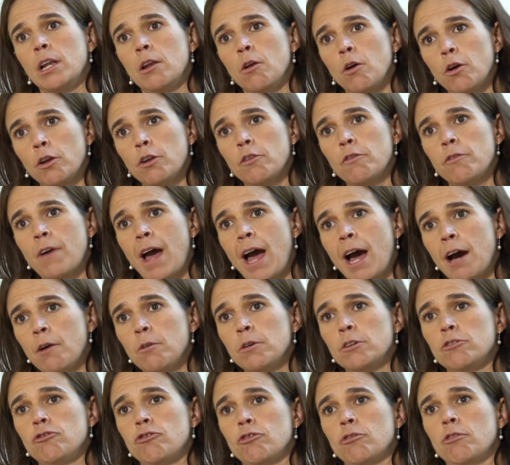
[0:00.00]
lot of
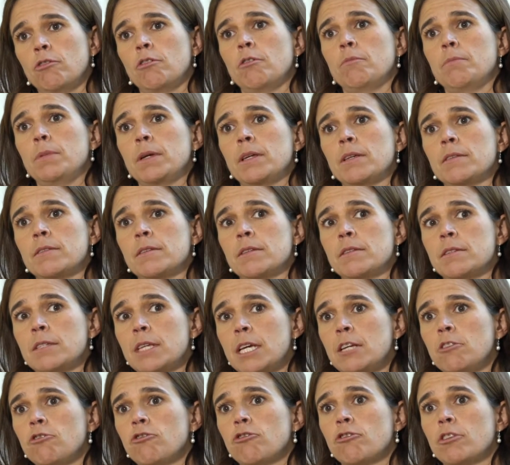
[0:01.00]
our job is
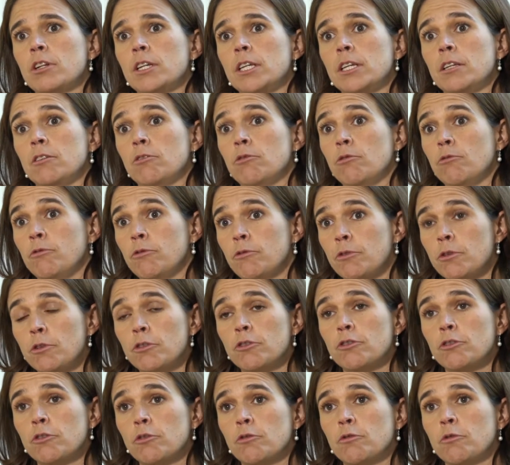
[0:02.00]
essentially to,
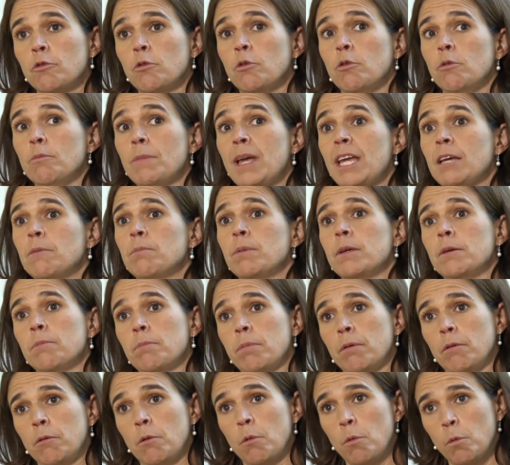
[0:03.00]
first of all, make
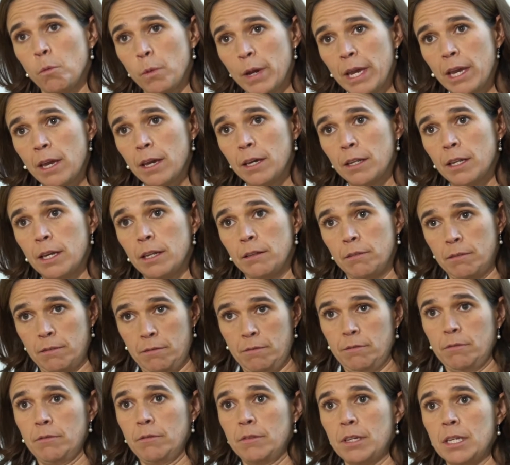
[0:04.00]
people aware
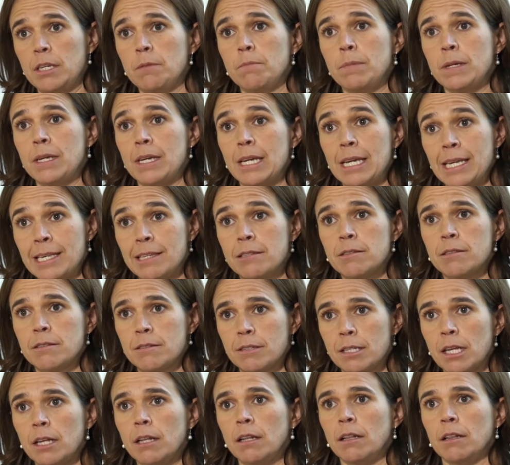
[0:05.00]
that TB is
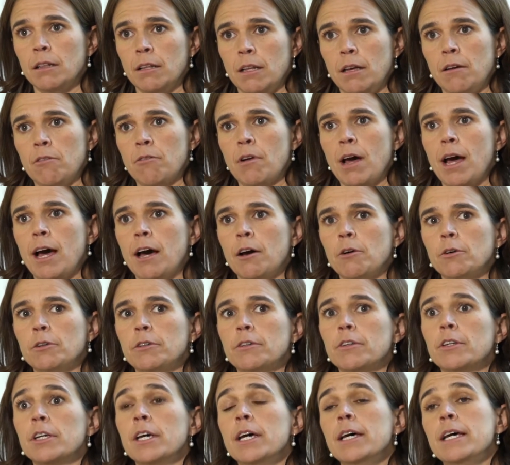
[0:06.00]
still
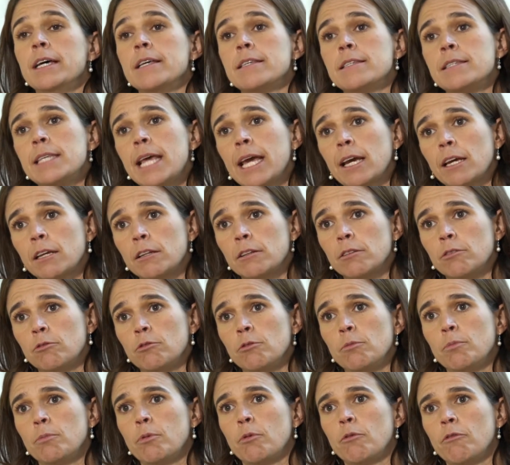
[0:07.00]
around. Second,
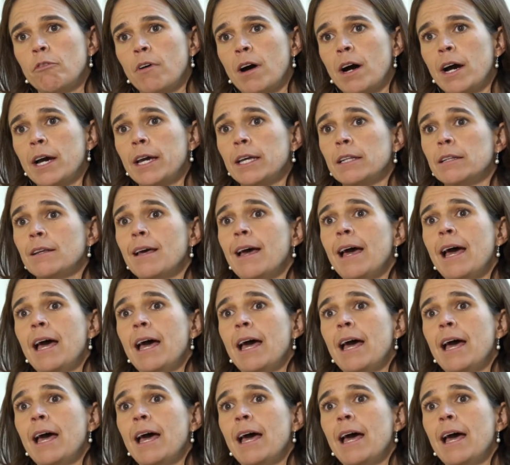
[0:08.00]
to provide